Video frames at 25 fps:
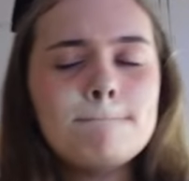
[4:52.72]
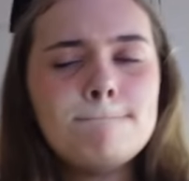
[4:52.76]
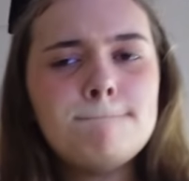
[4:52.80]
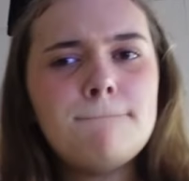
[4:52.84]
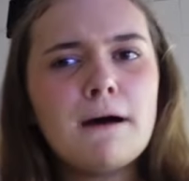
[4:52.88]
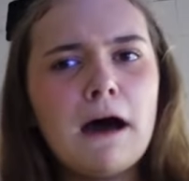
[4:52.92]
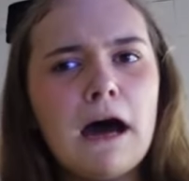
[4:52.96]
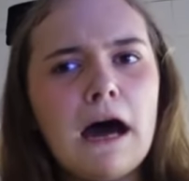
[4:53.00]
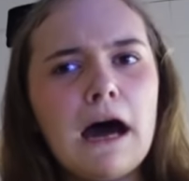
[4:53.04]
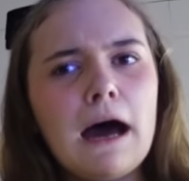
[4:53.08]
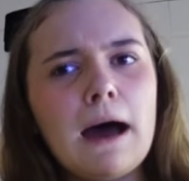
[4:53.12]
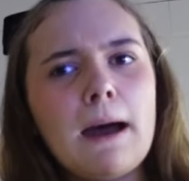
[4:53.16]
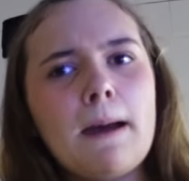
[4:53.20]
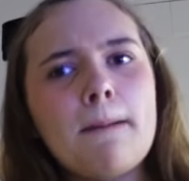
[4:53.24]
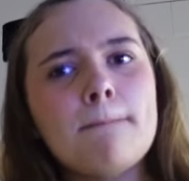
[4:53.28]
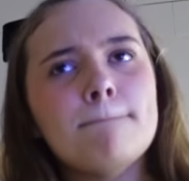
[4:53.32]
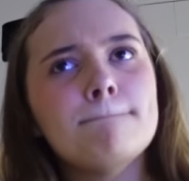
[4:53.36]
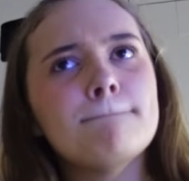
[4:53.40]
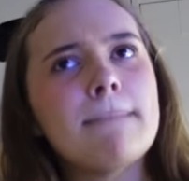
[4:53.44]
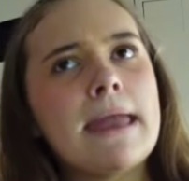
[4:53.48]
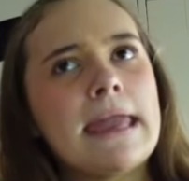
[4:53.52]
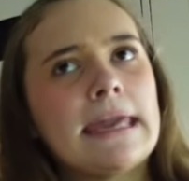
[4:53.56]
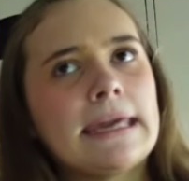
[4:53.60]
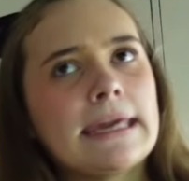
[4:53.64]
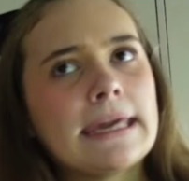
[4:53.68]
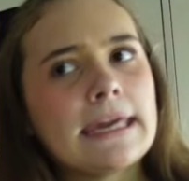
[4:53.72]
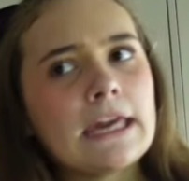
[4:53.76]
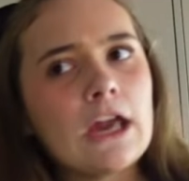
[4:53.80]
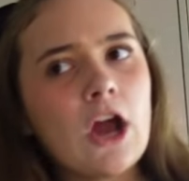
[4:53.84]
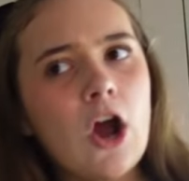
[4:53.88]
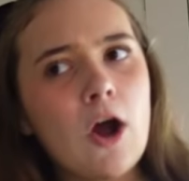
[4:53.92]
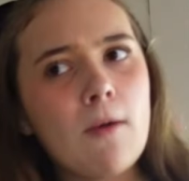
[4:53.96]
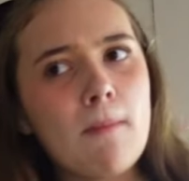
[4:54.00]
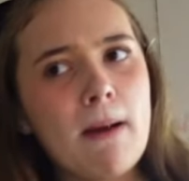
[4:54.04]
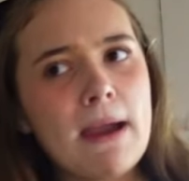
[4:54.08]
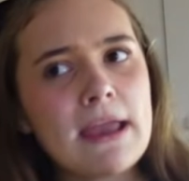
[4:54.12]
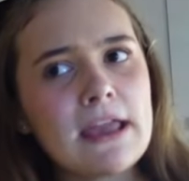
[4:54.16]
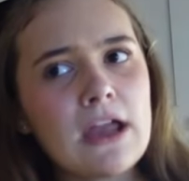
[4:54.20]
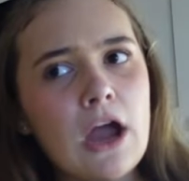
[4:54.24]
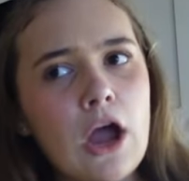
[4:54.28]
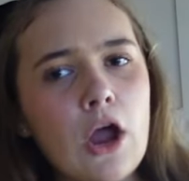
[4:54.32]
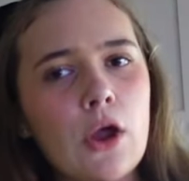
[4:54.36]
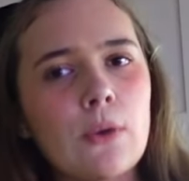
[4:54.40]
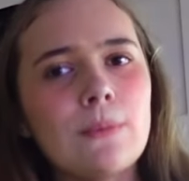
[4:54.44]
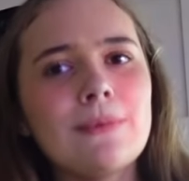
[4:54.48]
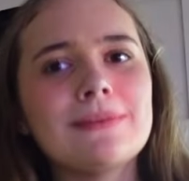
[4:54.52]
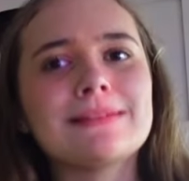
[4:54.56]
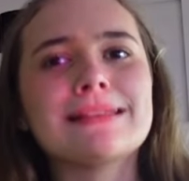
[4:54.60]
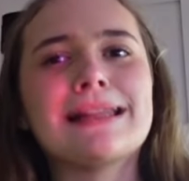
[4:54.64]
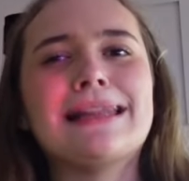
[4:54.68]
but making it on my
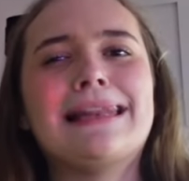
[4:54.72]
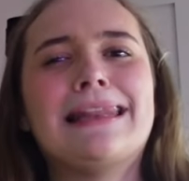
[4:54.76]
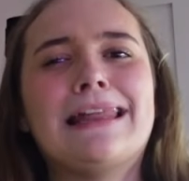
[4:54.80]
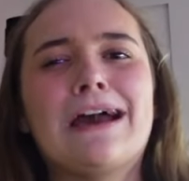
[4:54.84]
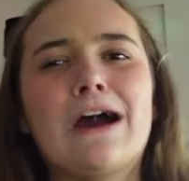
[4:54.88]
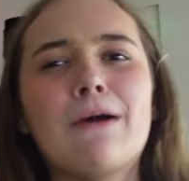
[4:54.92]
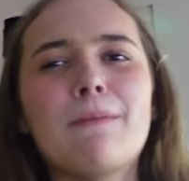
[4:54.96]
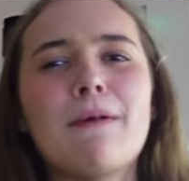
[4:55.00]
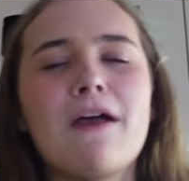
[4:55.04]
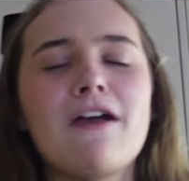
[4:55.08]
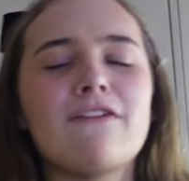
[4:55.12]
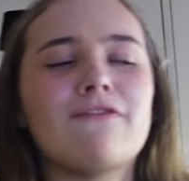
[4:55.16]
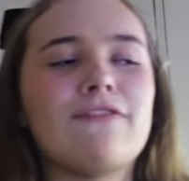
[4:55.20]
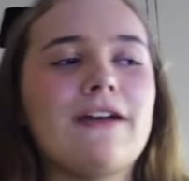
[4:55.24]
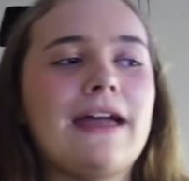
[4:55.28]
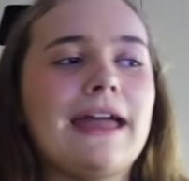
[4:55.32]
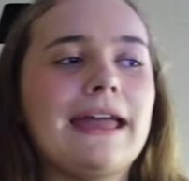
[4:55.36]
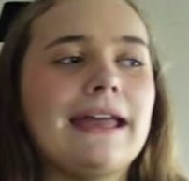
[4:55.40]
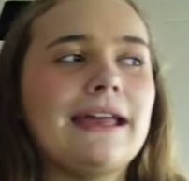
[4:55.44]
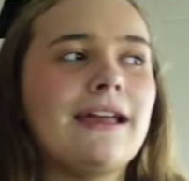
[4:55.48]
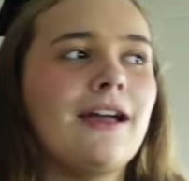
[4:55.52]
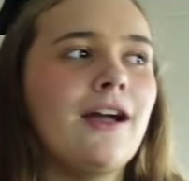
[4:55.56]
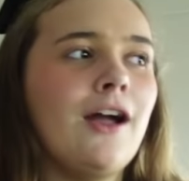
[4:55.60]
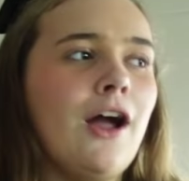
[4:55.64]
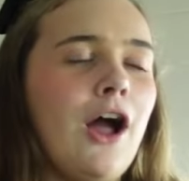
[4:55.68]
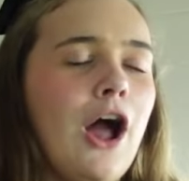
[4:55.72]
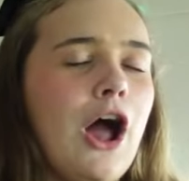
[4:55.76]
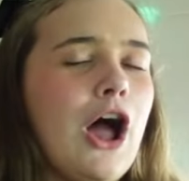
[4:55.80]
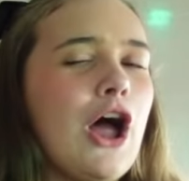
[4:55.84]
own is a little bit of a,